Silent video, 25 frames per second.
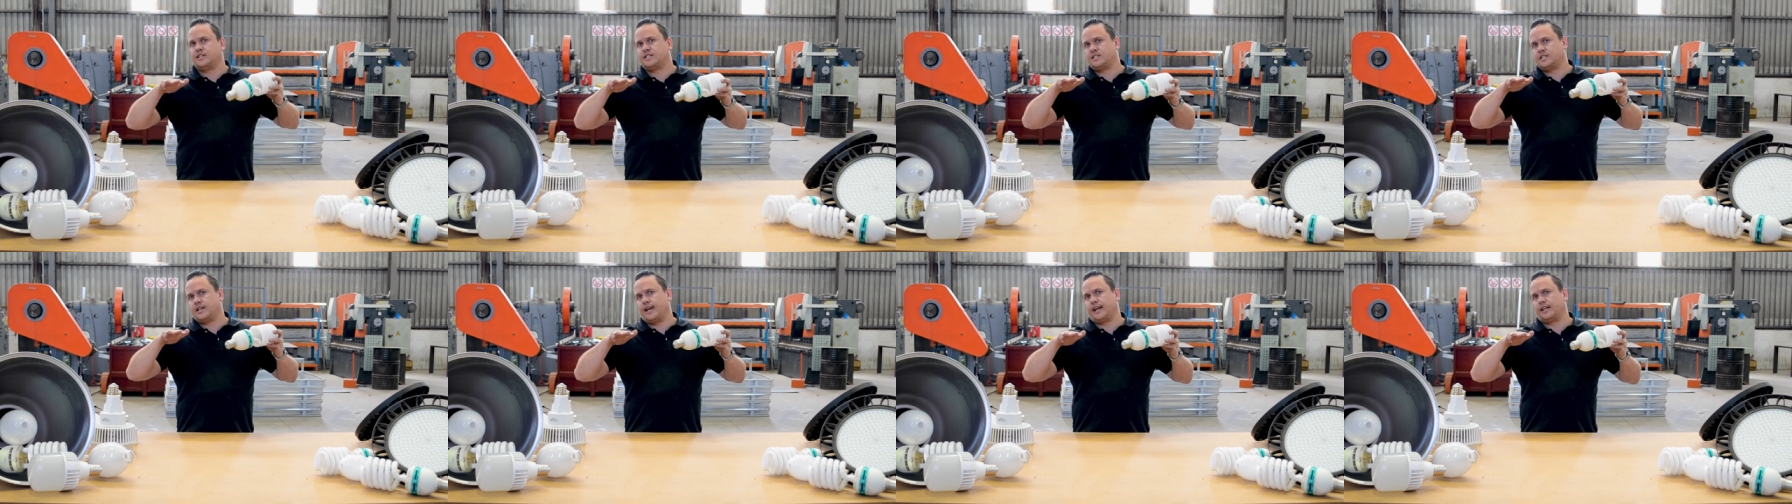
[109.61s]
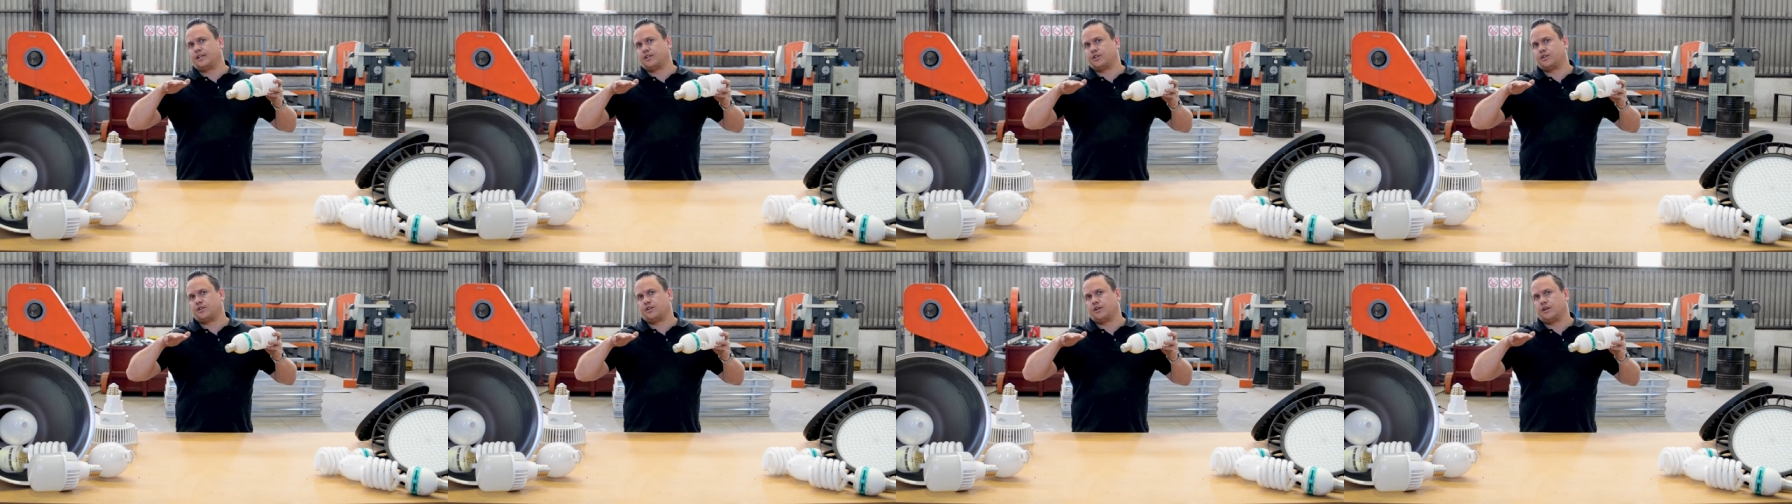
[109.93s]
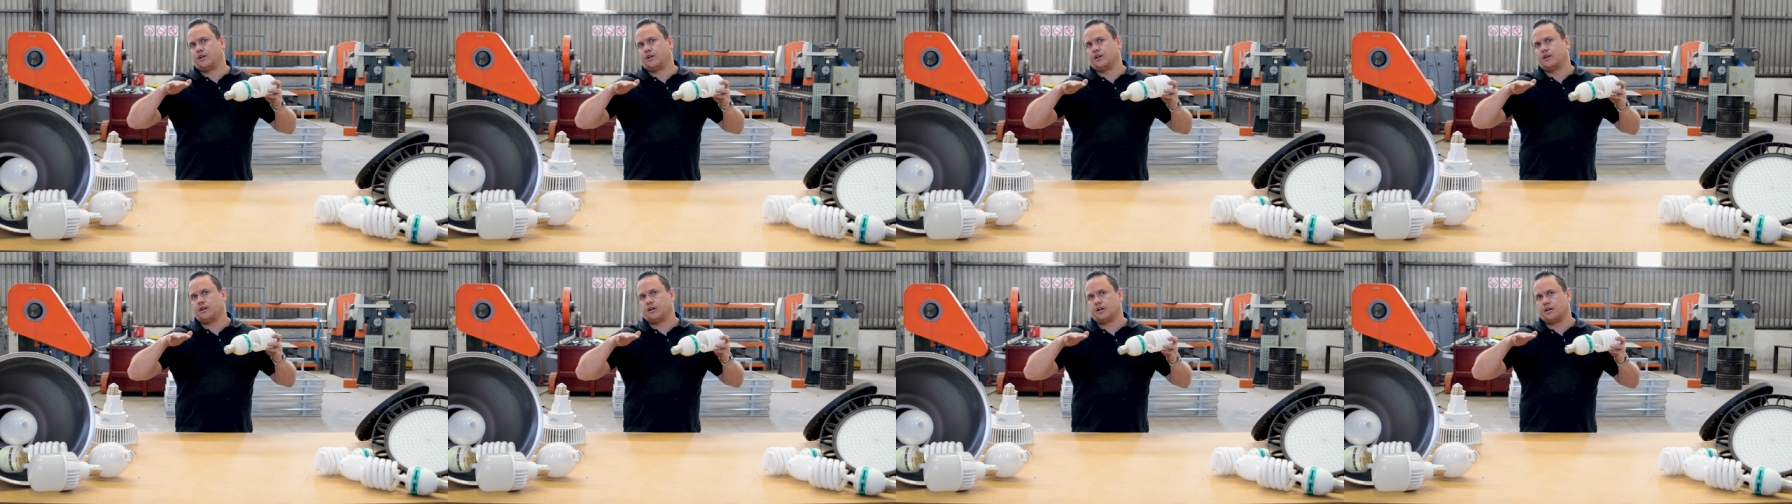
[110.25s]
set
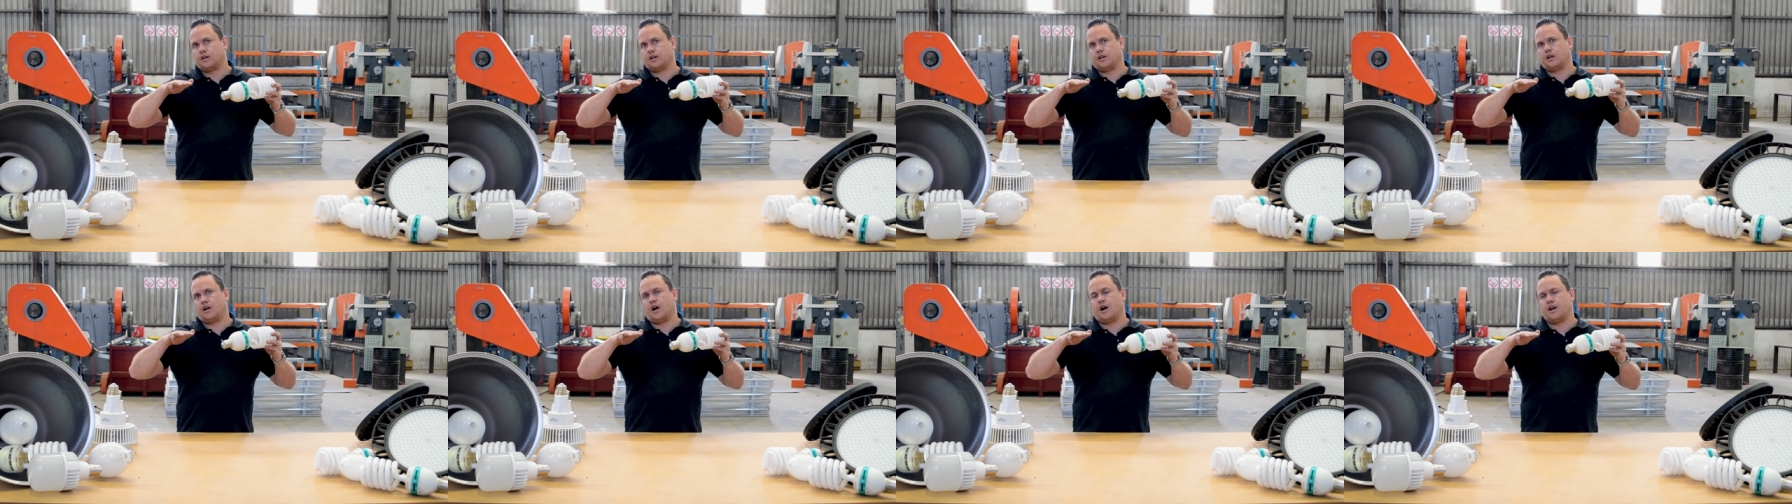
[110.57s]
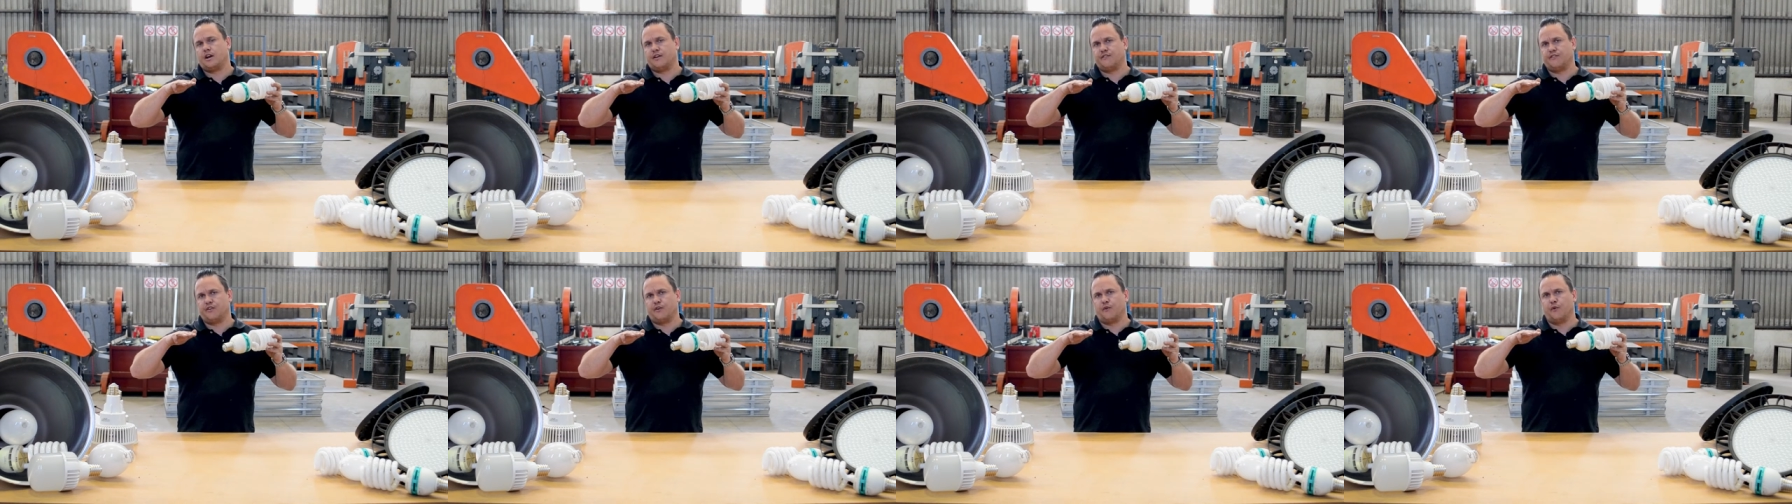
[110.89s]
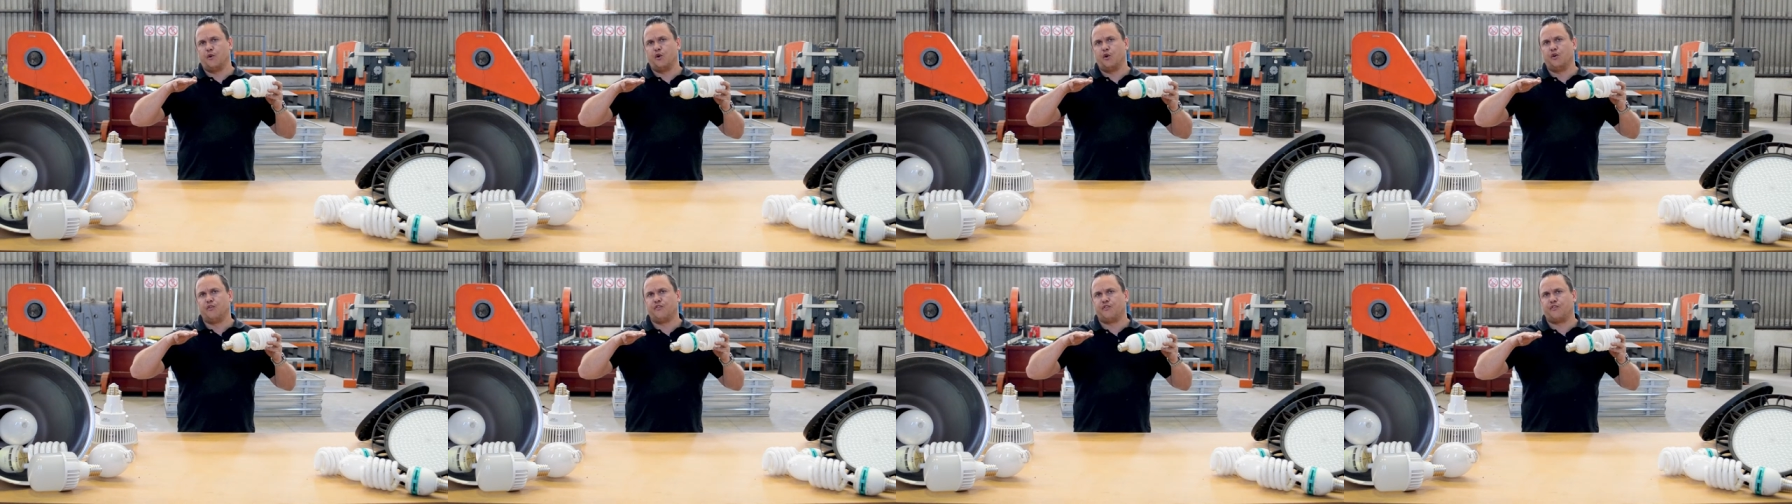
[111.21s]
kind of a
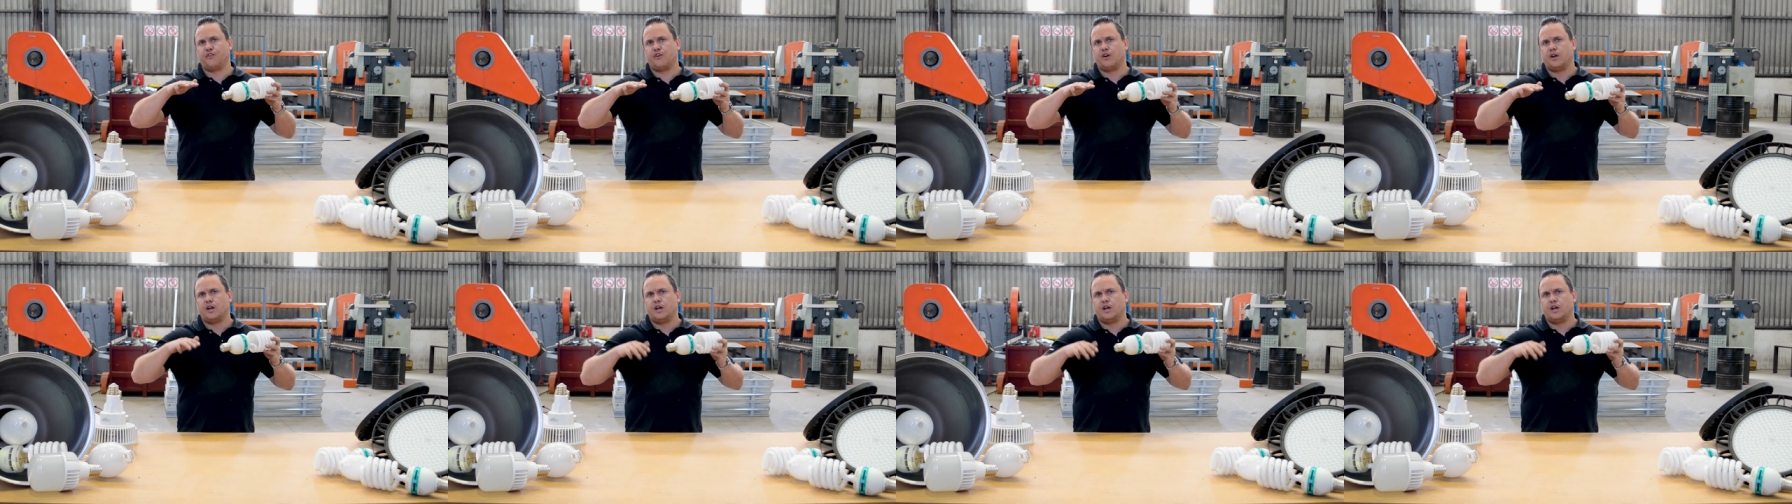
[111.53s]
roof,